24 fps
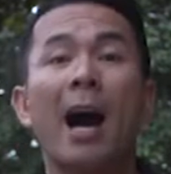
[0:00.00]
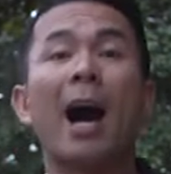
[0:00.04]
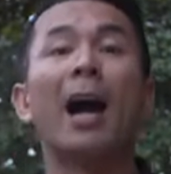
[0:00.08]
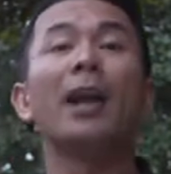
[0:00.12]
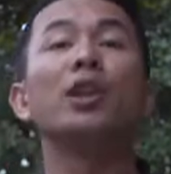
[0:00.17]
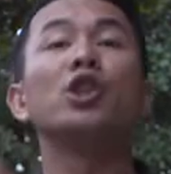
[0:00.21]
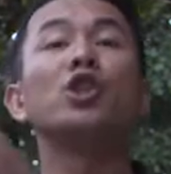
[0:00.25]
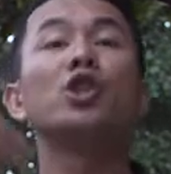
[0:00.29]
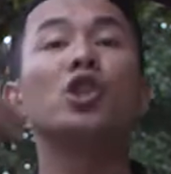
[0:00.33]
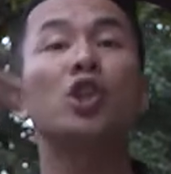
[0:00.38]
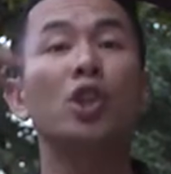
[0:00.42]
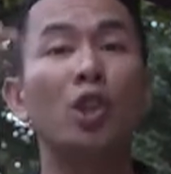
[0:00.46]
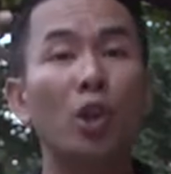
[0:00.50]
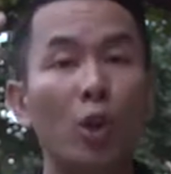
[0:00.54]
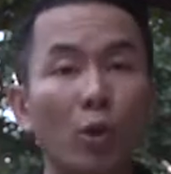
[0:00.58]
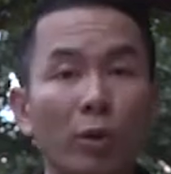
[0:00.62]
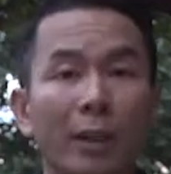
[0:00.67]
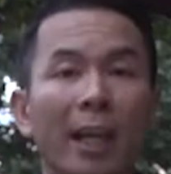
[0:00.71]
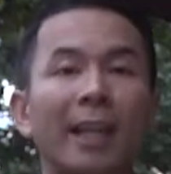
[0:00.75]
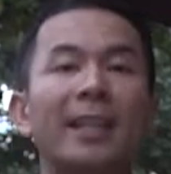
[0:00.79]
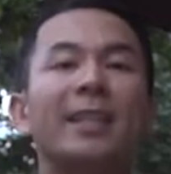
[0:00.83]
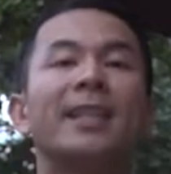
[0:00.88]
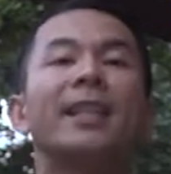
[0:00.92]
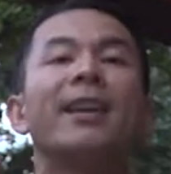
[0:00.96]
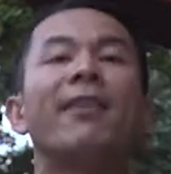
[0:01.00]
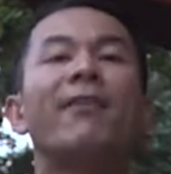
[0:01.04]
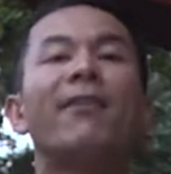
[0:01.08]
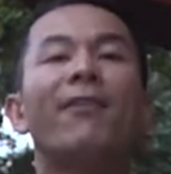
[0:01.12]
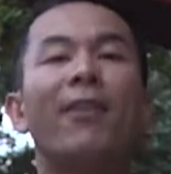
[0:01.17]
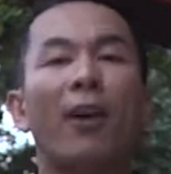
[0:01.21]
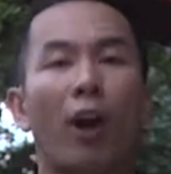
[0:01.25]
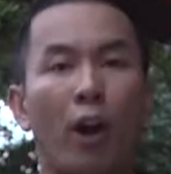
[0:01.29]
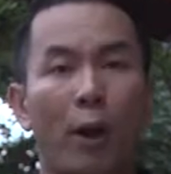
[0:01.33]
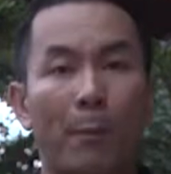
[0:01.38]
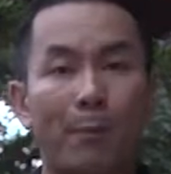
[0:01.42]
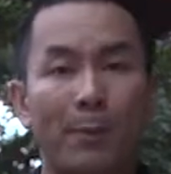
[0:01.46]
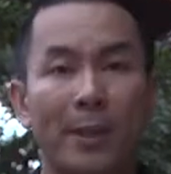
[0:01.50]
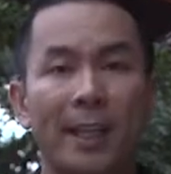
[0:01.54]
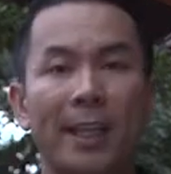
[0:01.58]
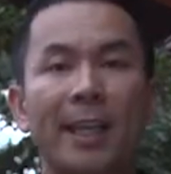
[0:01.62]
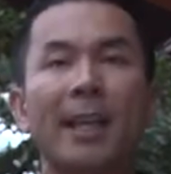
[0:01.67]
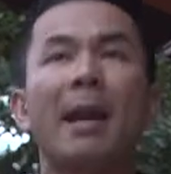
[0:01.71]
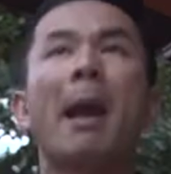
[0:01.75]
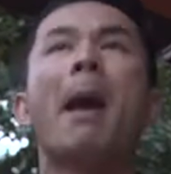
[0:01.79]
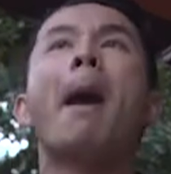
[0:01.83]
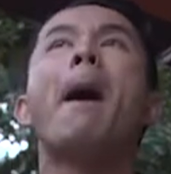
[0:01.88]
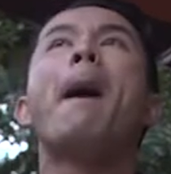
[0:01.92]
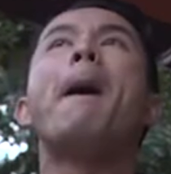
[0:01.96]
until they develop
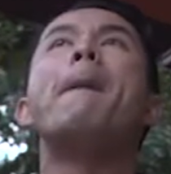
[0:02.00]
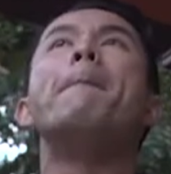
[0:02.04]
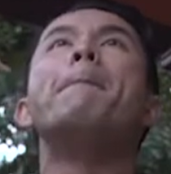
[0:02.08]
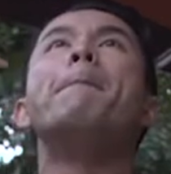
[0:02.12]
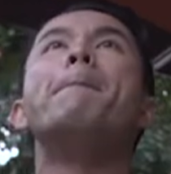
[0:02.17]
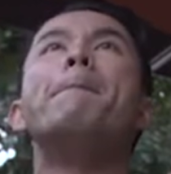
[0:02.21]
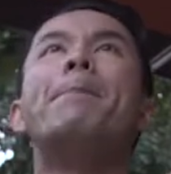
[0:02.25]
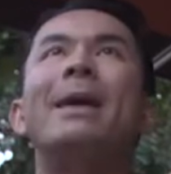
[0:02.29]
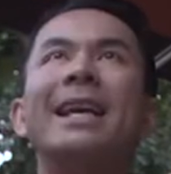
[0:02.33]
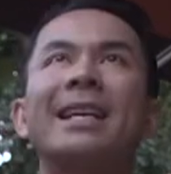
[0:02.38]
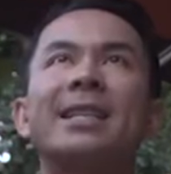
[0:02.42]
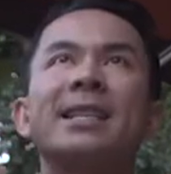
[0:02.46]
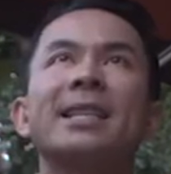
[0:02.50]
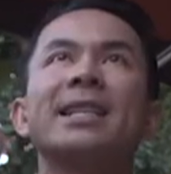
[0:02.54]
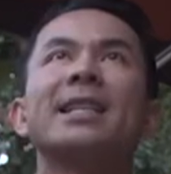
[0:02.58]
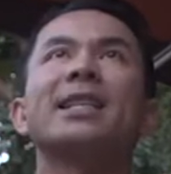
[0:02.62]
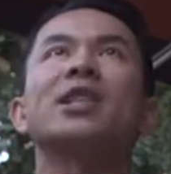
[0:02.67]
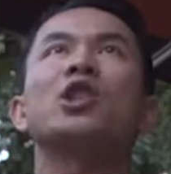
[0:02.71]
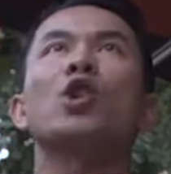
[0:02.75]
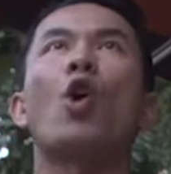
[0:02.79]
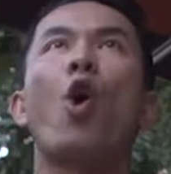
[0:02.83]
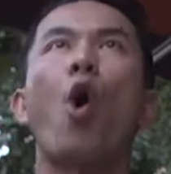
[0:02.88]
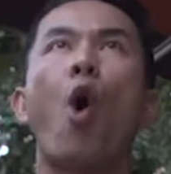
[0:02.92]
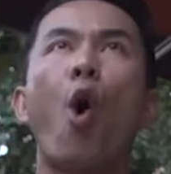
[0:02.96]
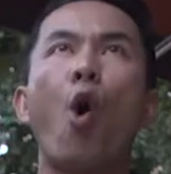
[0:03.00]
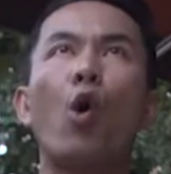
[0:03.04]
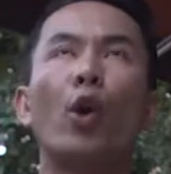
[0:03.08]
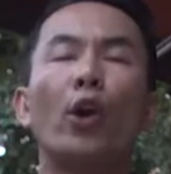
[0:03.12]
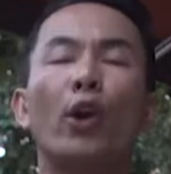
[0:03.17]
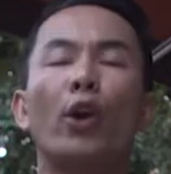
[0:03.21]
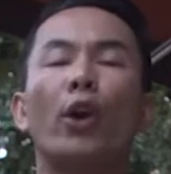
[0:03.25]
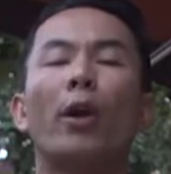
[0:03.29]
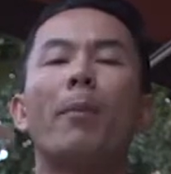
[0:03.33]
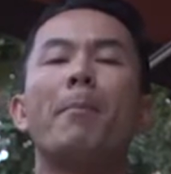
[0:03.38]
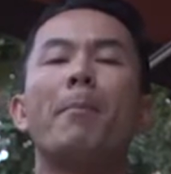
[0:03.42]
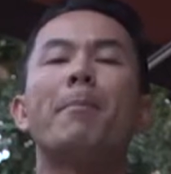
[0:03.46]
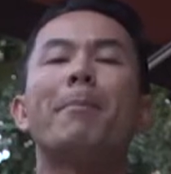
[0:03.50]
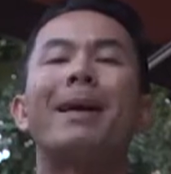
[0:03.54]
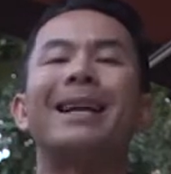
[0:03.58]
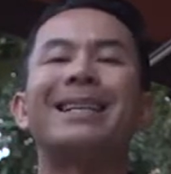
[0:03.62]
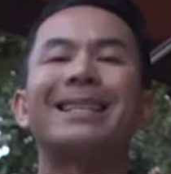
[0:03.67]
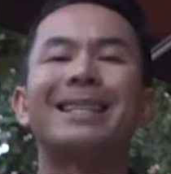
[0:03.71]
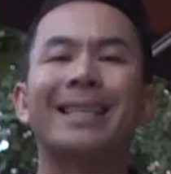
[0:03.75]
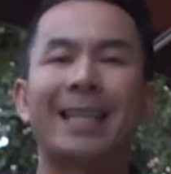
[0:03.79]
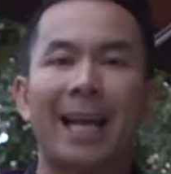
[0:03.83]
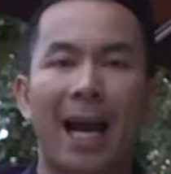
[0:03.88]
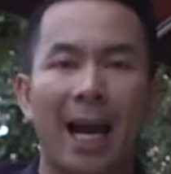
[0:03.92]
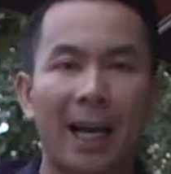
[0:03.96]
the business owner
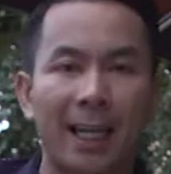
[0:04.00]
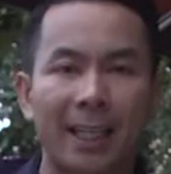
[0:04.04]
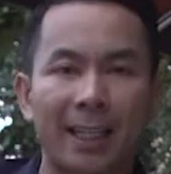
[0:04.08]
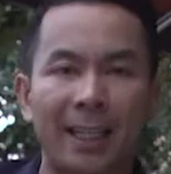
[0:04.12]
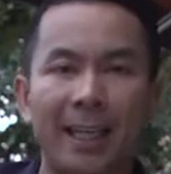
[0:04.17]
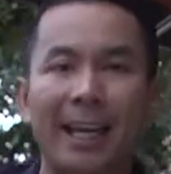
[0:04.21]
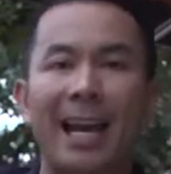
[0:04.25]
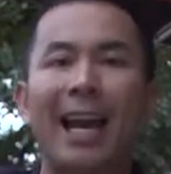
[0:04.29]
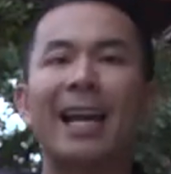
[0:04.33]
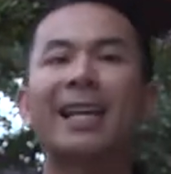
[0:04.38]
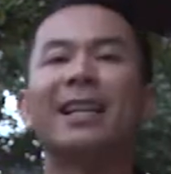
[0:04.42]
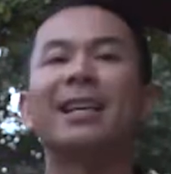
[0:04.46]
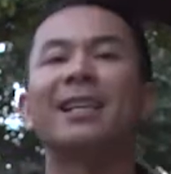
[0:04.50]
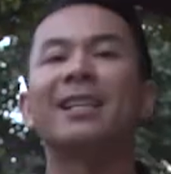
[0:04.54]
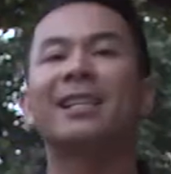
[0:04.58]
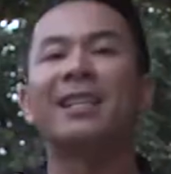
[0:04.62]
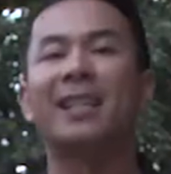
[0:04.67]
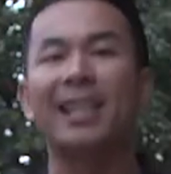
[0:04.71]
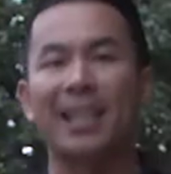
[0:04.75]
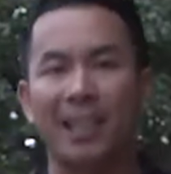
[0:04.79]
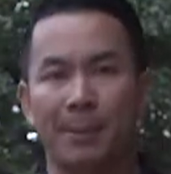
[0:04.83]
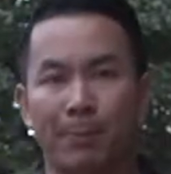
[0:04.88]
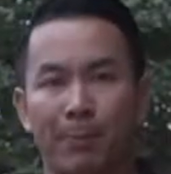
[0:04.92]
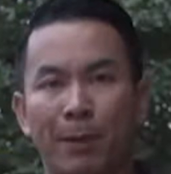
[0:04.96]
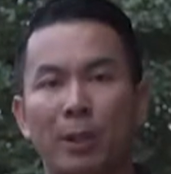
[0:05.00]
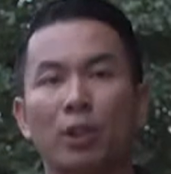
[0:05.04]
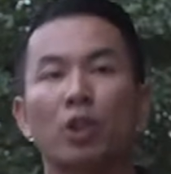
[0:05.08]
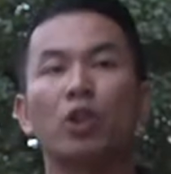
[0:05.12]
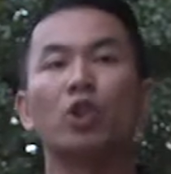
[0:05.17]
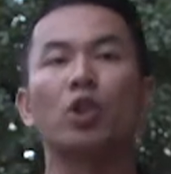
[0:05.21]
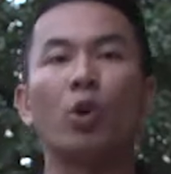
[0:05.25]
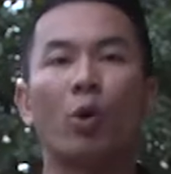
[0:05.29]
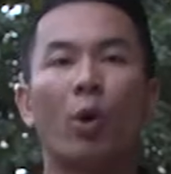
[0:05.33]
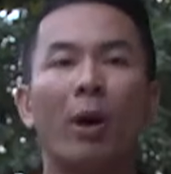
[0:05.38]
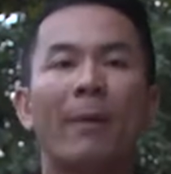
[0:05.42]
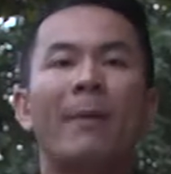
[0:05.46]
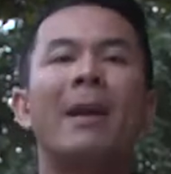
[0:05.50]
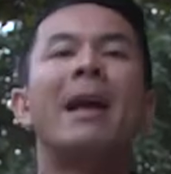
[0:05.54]
mentality and the discipline to do it.